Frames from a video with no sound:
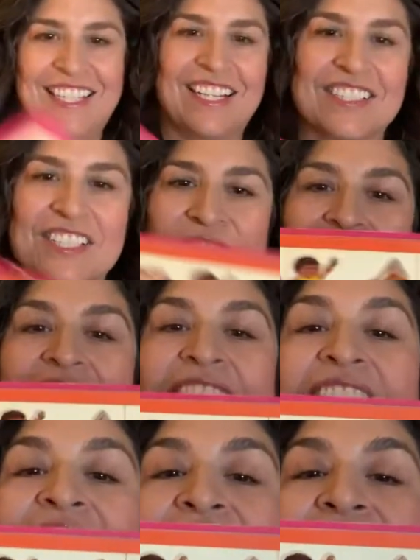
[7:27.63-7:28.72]
Here's my
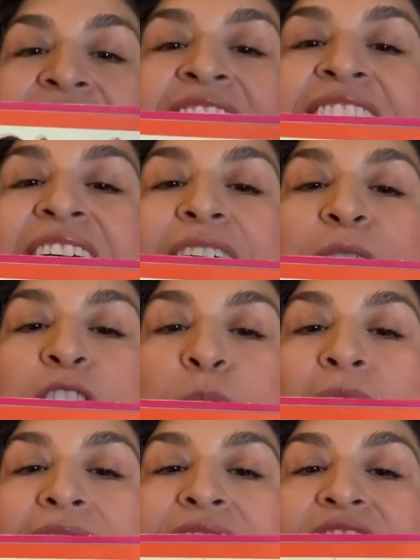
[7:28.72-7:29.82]
Cabbage
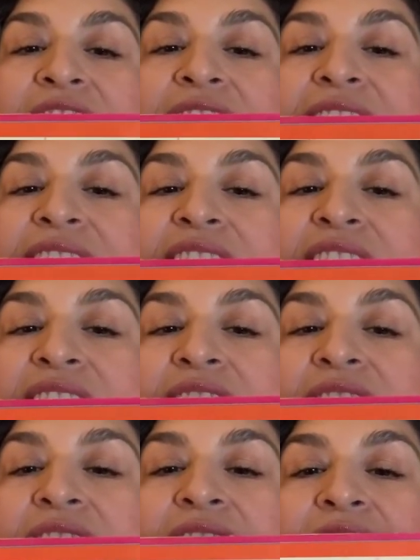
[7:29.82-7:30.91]
Patch Kids
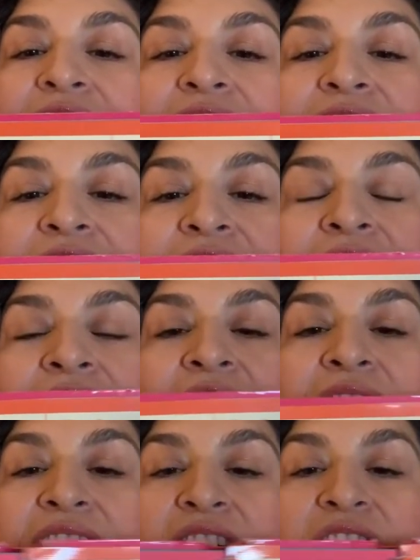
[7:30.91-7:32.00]
stickers.
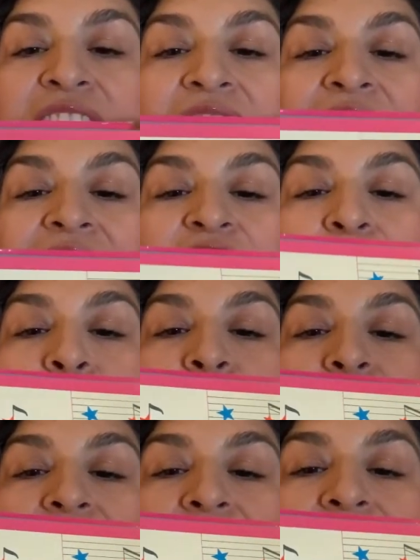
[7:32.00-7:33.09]
And then over here I have some
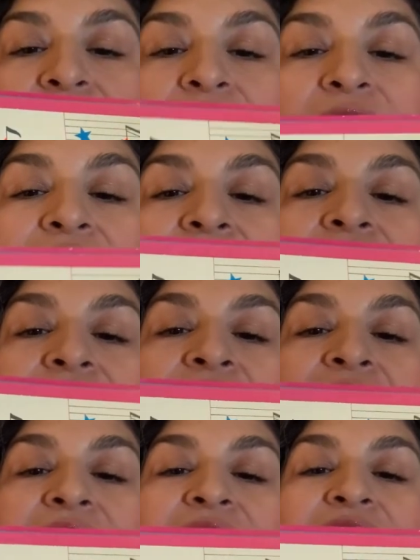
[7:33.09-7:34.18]
music stickers that are
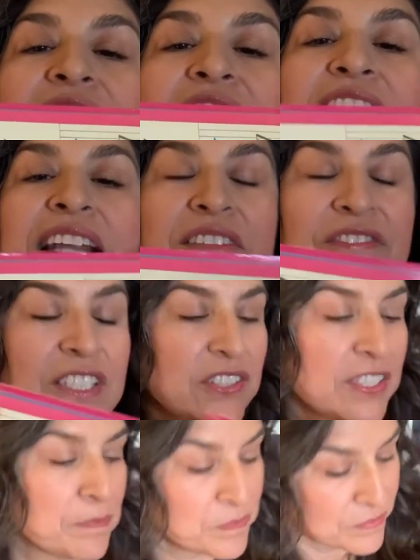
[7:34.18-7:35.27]
like, you can kind of feel
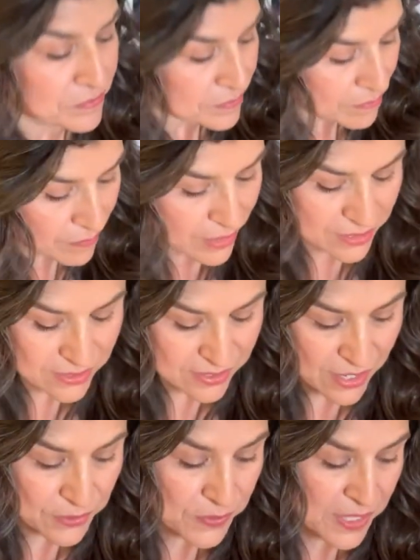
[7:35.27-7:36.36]
them.
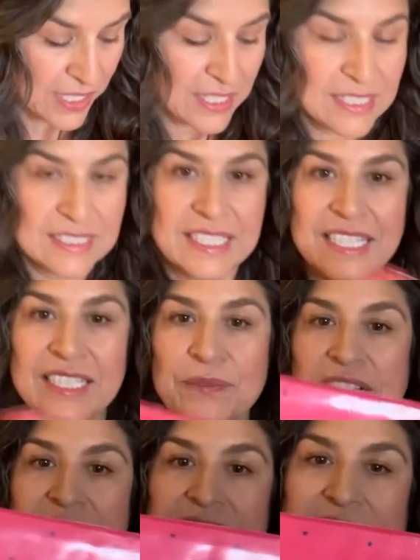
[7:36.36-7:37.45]
So
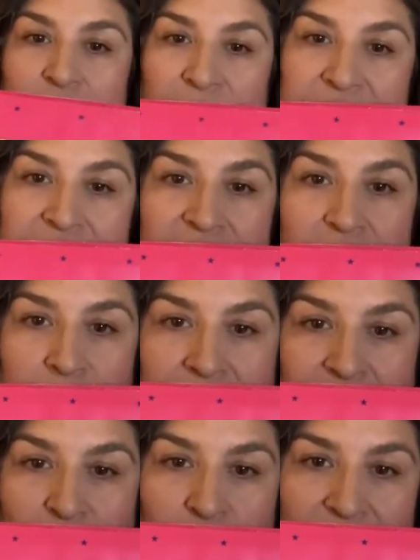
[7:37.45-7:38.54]
anyway, that's my sticker book
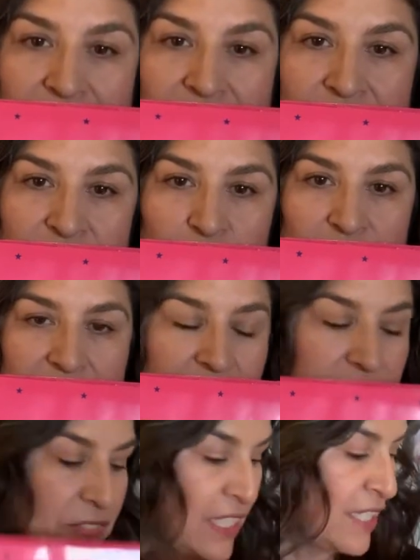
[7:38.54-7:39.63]
from when I turned 12.
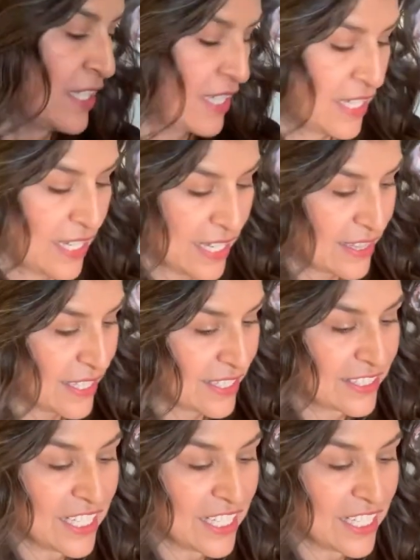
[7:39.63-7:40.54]
And then the